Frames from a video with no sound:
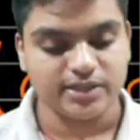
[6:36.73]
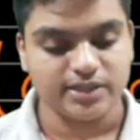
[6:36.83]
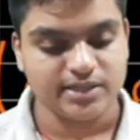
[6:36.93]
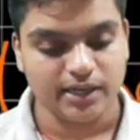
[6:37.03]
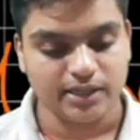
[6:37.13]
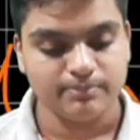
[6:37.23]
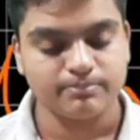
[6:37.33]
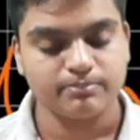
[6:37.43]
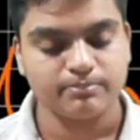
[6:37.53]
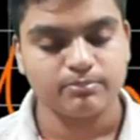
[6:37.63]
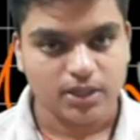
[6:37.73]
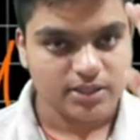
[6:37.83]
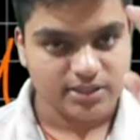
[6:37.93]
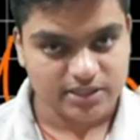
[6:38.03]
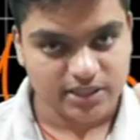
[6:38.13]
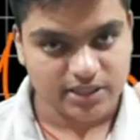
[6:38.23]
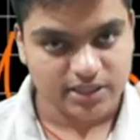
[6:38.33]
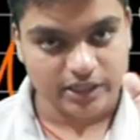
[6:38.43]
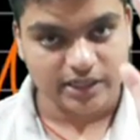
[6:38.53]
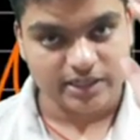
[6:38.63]
ncrt. Stick
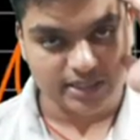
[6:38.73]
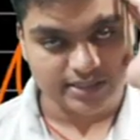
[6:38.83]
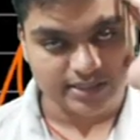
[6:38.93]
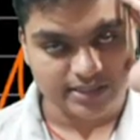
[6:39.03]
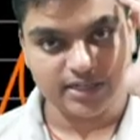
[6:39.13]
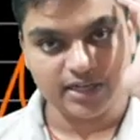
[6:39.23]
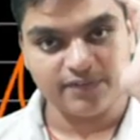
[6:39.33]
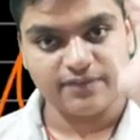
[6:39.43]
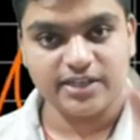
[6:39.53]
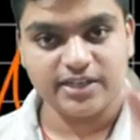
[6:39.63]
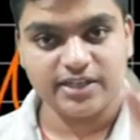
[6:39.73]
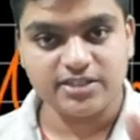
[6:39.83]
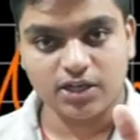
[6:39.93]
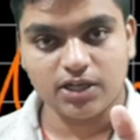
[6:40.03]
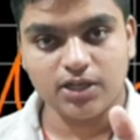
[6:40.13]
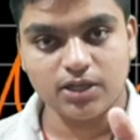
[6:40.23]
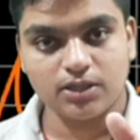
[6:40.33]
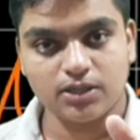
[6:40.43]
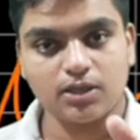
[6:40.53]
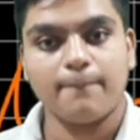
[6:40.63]
to ncrt very strictly,
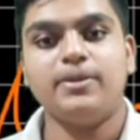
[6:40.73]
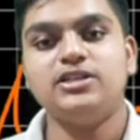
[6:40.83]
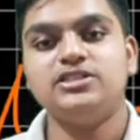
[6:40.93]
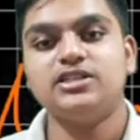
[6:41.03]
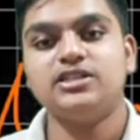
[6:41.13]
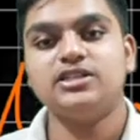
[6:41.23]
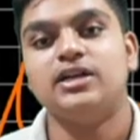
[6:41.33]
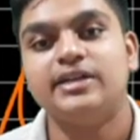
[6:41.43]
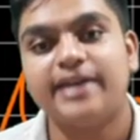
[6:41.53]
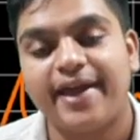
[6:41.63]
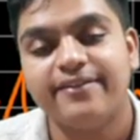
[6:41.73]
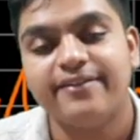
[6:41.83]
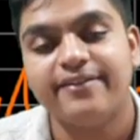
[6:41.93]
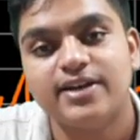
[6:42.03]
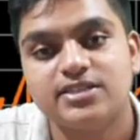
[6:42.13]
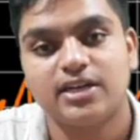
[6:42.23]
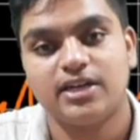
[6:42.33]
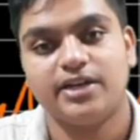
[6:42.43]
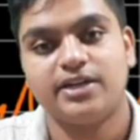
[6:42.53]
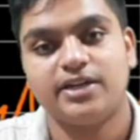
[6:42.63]
but just diverge a
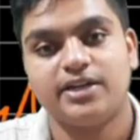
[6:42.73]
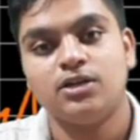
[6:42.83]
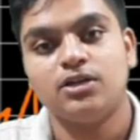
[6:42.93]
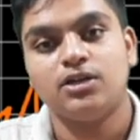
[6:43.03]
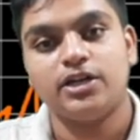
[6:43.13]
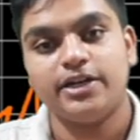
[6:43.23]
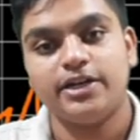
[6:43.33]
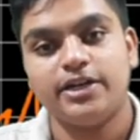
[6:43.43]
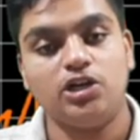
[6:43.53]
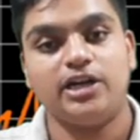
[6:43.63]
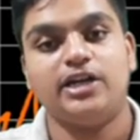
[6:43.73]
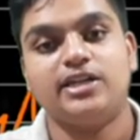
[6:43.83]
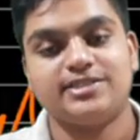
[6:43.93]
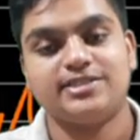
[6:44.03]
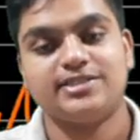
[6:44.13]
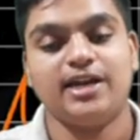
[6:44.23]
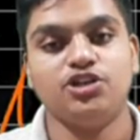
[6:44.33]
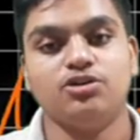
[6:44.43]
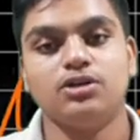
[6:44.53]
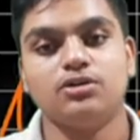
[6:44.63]
little in order to
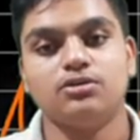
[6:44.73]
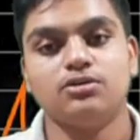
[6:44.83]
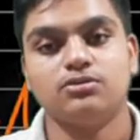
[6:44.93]
understand your